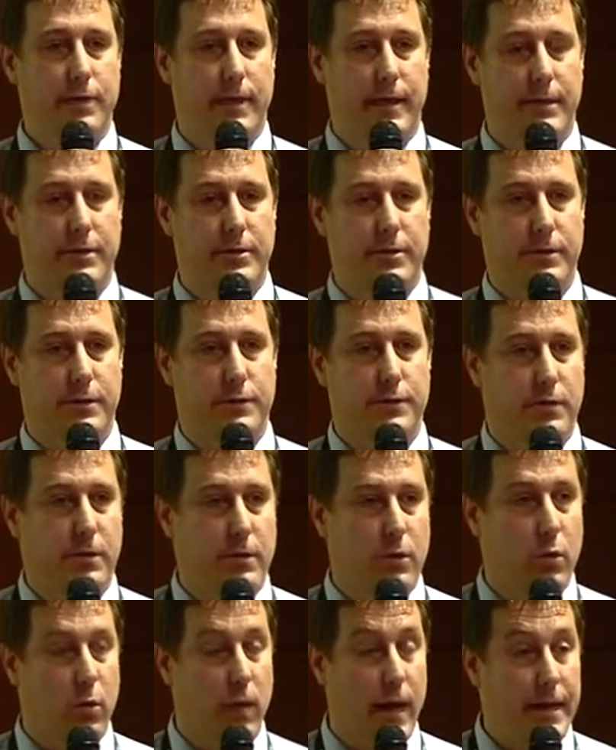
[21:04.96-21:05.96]
you can
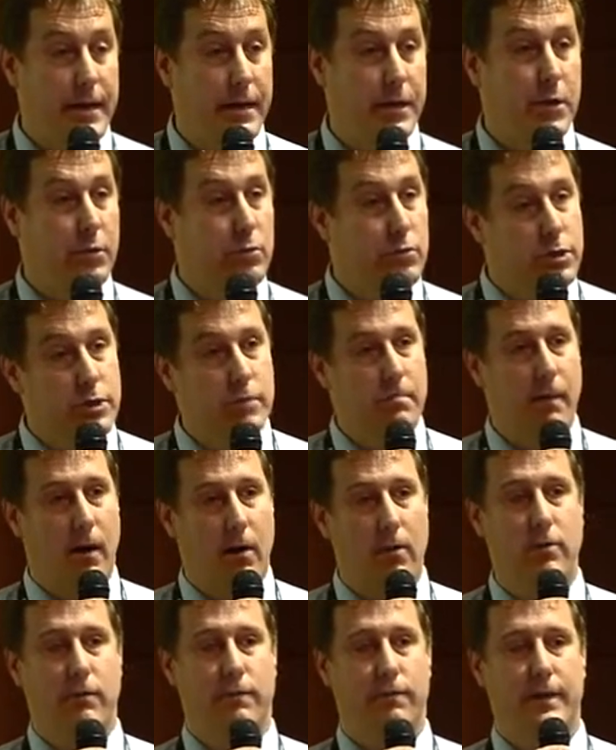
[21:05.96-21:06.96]
transfer quite a huge
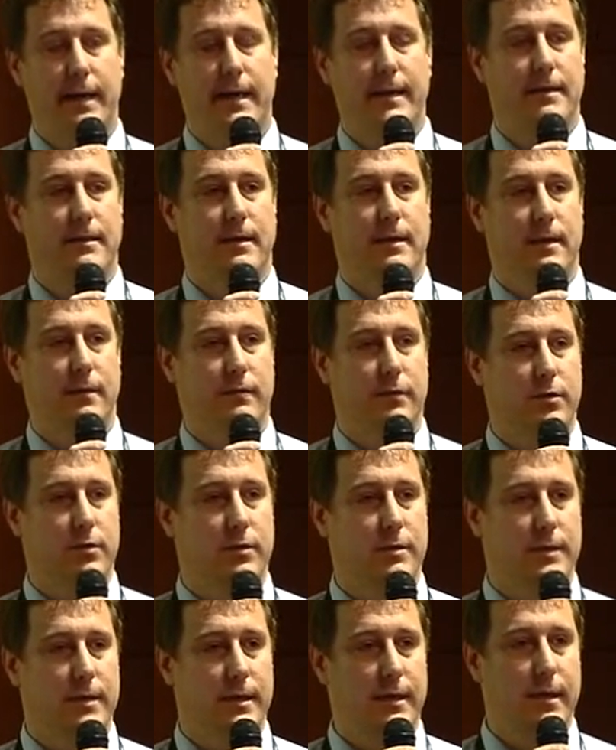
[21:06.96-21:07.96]
amount of data. And if you
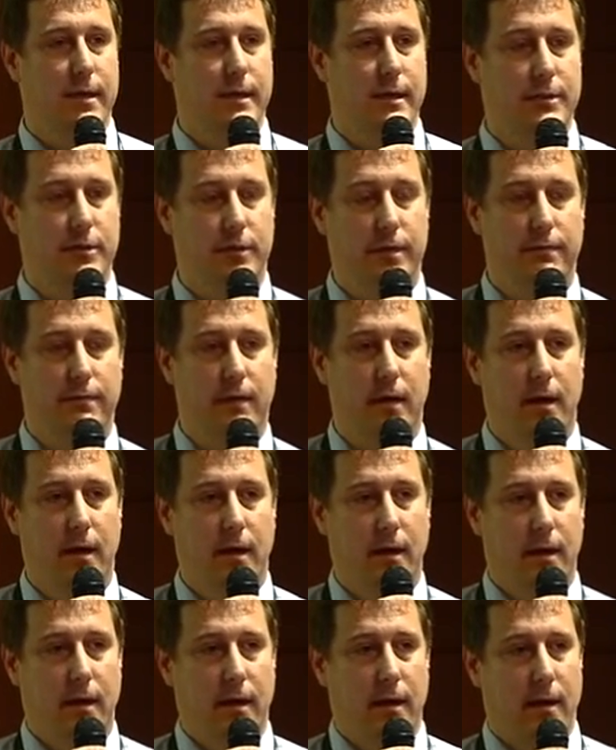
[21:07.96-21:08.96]
consider that you have
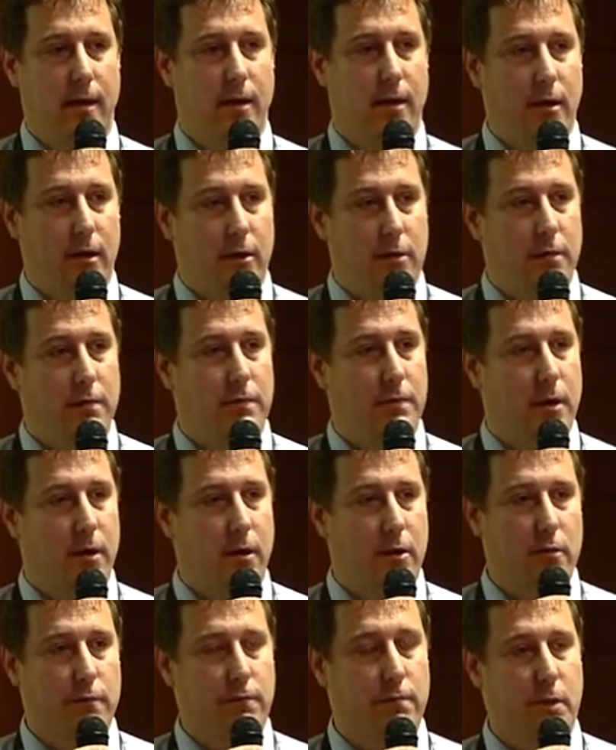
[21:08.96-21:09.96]
a lot of
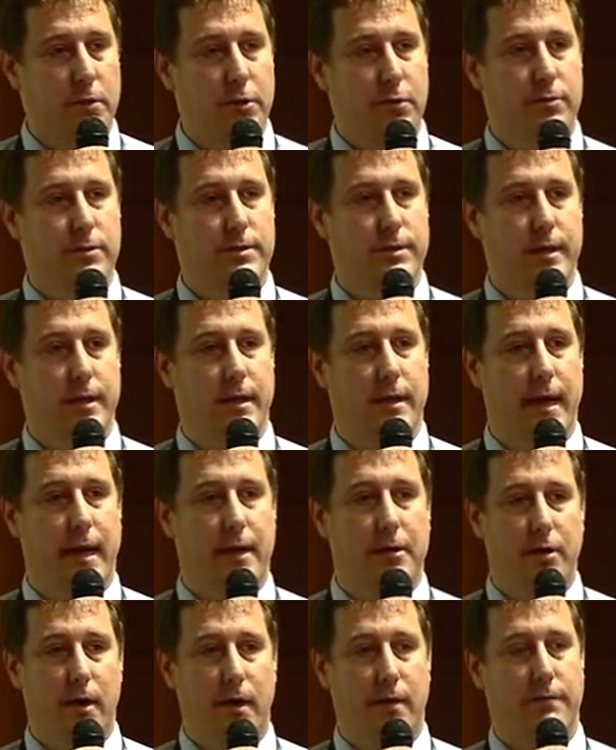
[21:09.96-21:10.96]
modules in an
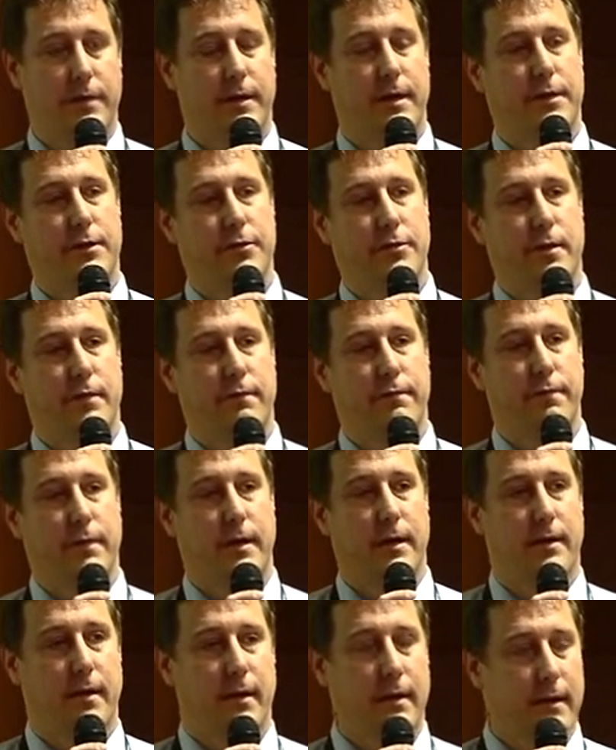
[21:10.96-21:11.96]
aircraft and that you
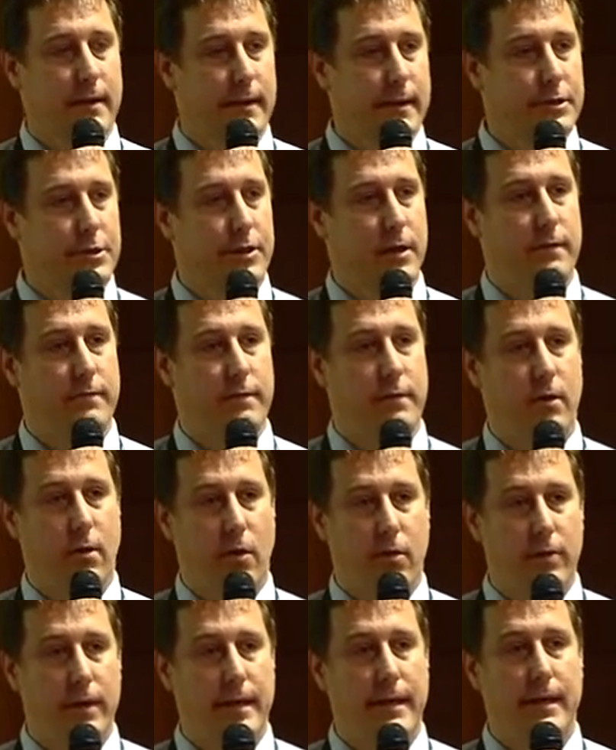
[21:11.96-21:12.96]
have at architecture level
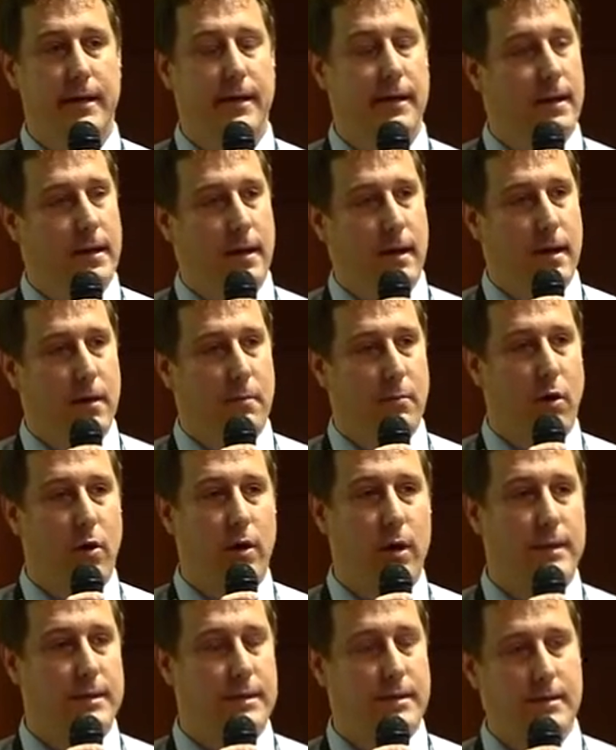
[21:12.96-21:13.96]
already more
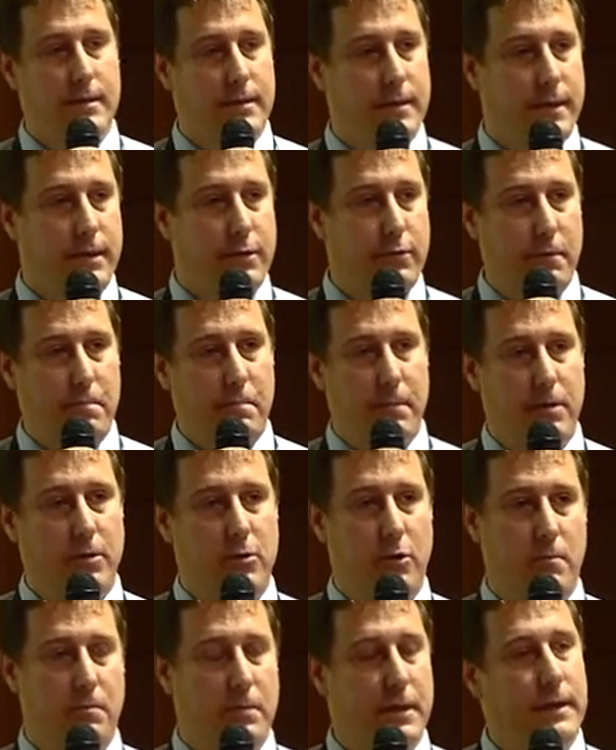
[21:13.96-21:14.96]
or less the equipment
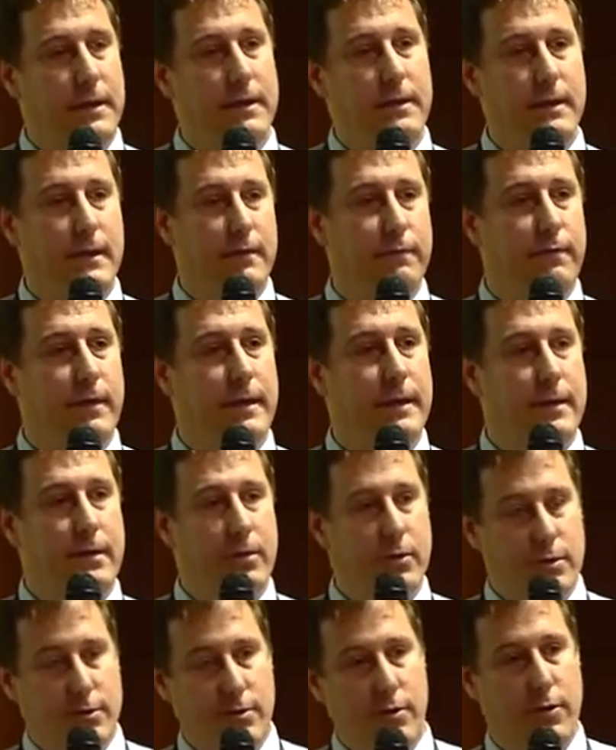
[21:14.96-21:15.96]
completely defined
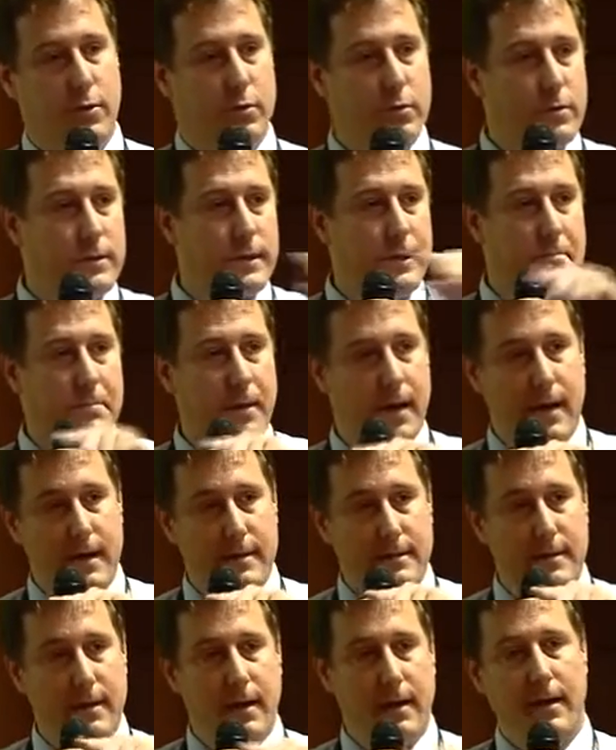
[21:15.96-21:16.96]
and also the routing
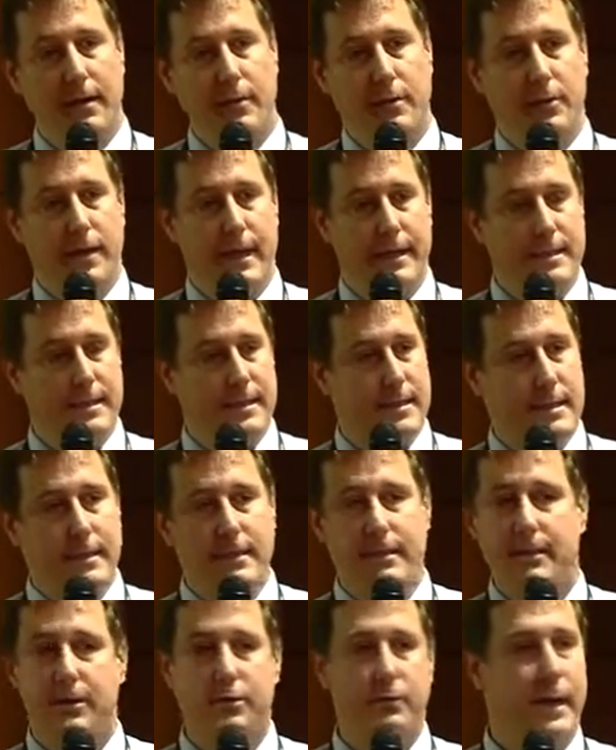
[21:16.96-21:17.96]
path, you can
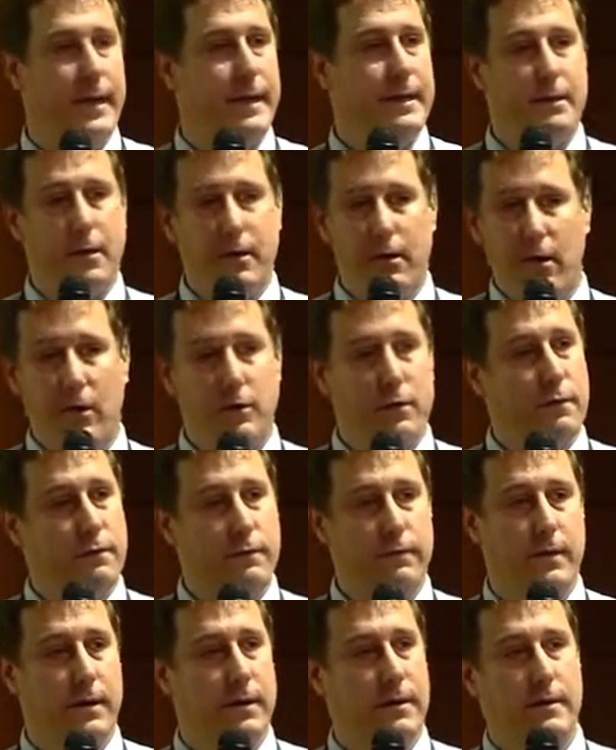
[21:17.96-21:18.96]
still create a lot
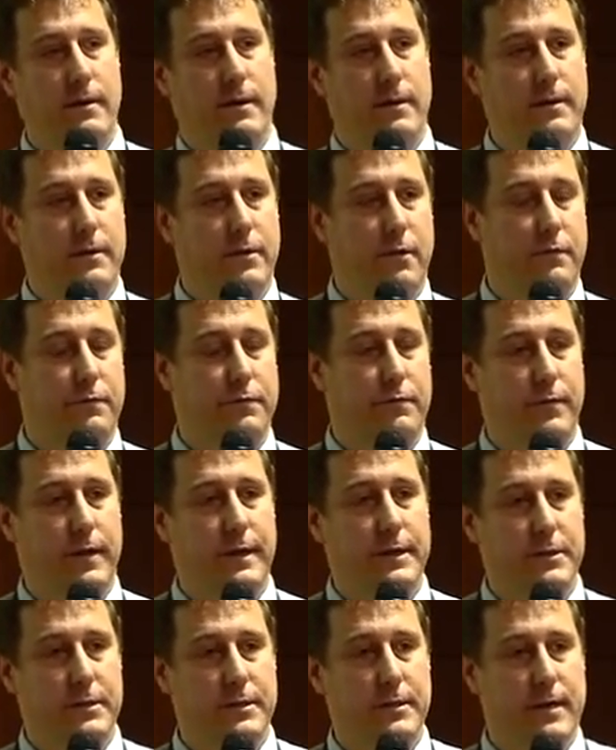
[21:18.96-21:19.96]
of
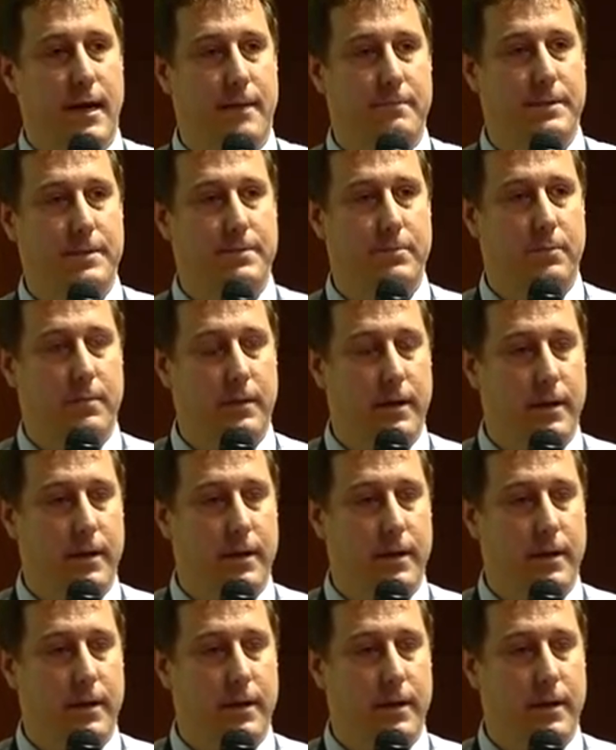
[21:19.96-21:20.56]
configuration steps